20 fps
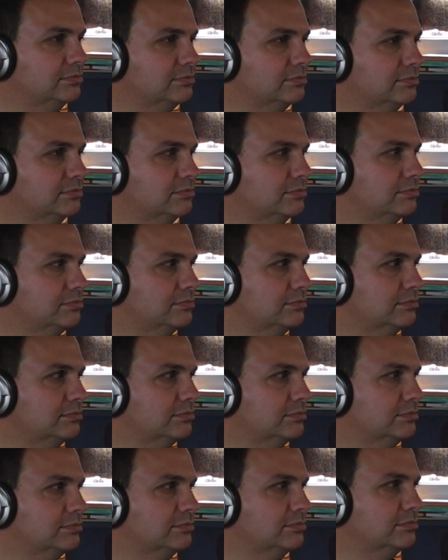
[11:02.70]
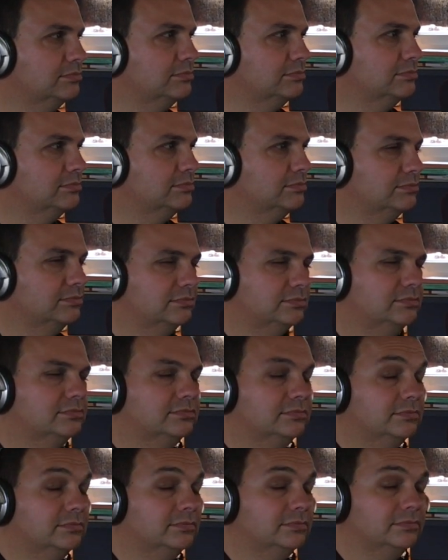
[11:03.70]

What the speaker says: (not speaking)